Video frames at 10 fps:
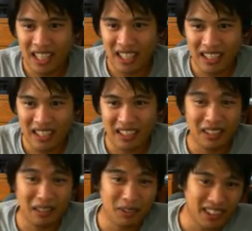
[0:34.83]

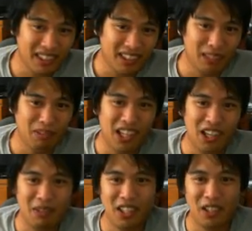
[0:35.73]
I'm particularly
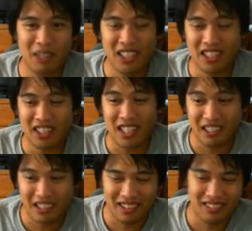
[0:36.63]
proud, though, because
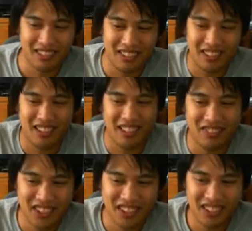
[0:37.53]

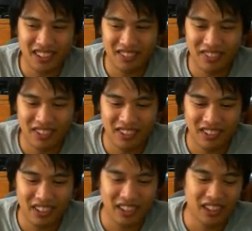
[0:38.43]
if
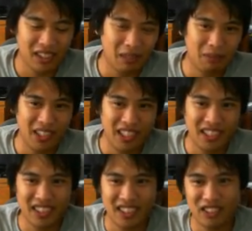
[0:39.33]
you saw my
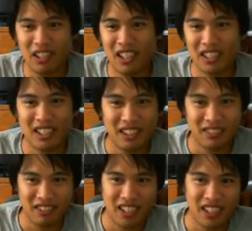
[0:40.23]
predictions, read
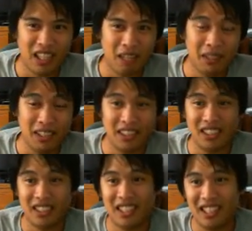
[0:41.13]
the comments,
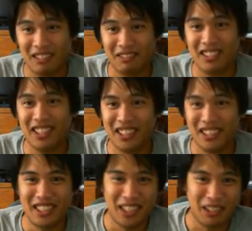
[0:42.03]
it's like I really
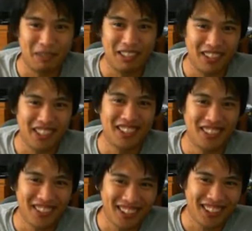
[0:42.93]
did my
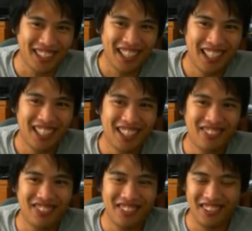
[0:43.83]
research
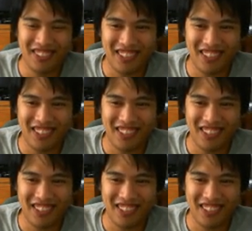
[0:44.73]
for